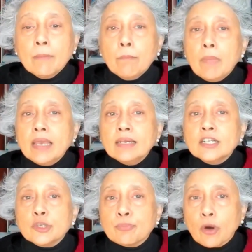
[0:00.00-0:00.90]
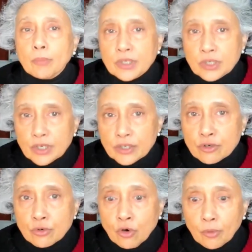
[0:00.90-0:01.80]
made its
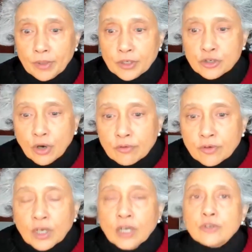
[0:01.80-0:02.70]
promises to Gorbachev